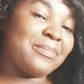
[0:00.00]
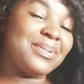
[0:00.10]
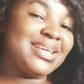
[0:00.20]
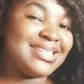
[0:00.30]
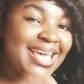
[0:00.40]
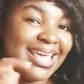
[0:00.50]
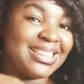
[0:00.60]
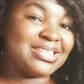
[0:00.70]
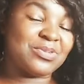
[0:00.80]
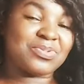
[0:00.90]
please hit
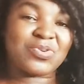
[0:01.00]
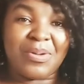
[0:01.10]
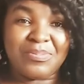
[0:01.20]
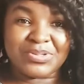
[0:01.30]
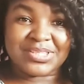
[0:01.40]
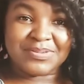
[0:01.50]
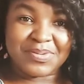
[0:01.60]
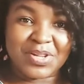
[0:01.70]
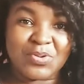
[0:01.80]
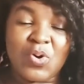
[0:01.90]
the subscribe button
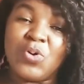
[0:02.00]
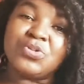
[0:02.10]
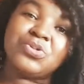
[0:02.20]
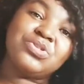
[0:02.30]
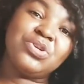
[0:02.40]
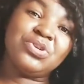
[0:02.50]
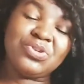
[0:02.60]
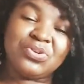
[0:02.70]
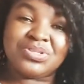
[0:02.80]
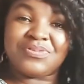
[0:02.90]
below. Also, turn on
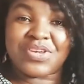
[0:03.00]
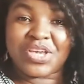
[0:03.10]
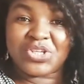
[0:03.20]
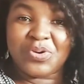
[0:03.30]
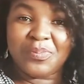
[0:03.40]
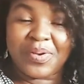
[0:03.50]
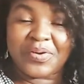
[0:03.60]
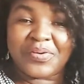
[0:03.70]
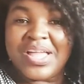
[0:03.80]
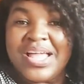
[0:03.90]
your notification
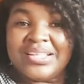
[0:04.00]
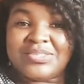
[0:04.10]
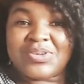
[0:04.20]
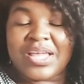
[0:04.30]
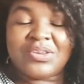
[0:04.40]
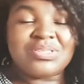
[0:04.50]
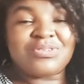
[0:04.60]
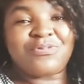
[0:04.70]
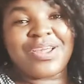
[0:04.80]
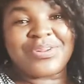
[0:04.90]
bell to get
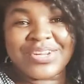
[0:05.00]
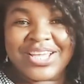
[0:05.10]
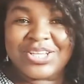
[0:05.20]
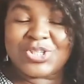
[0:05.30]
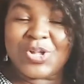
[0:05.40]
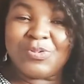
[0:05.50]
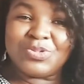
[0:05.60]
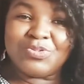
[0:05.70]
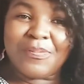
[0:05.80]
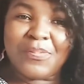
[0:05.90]
notified on each time we
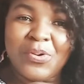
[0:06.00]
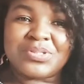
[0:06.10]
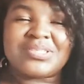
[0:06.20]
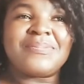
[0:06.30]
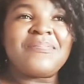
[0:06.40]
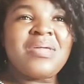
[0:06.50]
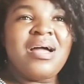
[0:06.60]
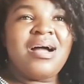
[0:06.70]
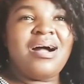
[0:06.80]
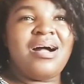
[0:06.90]
do a post.
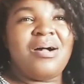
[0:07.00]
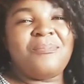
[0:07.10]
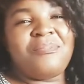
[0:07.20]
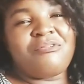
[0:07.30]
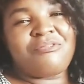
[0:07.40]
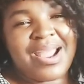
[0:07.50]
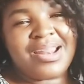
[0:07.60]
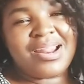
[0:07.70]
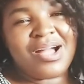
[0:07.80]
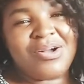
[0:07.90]
Um, right
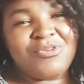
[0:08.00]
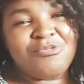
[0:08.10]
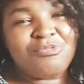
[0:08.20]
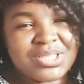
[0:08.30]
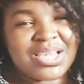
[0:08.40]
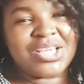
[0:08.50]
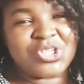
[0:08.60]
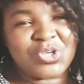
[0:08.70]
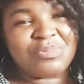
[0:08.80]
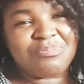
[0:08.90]
now, we'll take a
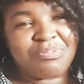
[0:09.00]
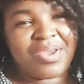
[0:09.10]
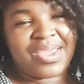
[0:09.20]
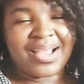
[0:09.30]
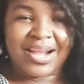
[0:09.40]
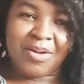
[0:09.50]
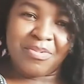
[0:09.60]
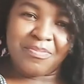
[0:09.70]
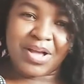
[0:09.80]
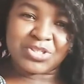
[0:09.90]
short break and I'll be
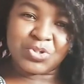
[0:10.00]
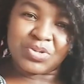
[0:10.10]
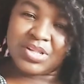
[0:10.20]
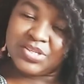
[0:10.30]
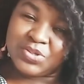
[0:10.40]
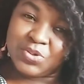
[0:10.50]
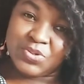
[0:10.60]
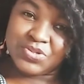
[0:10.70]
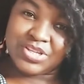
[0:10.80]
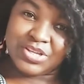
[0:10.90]
back shortly. So you stay